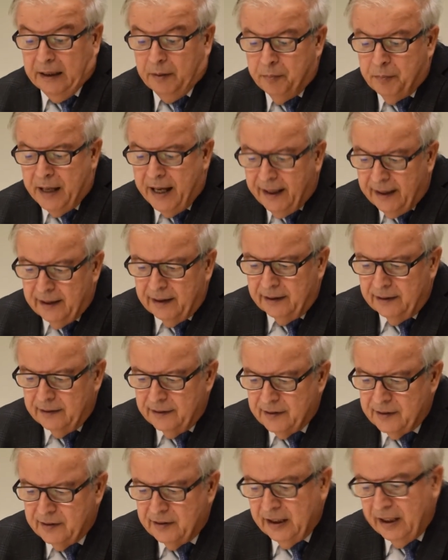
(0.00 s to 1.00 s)
parallel
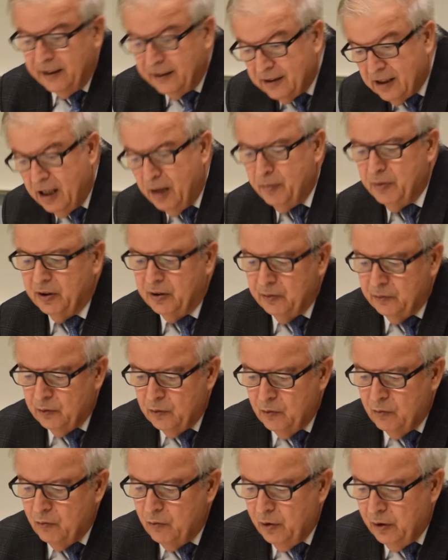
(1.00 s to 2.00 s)
state committee for
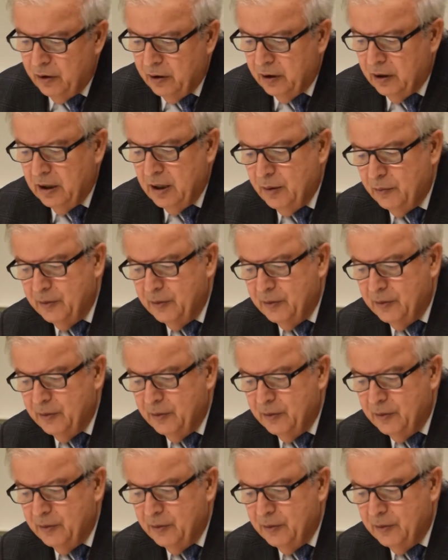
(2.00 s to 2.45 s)
work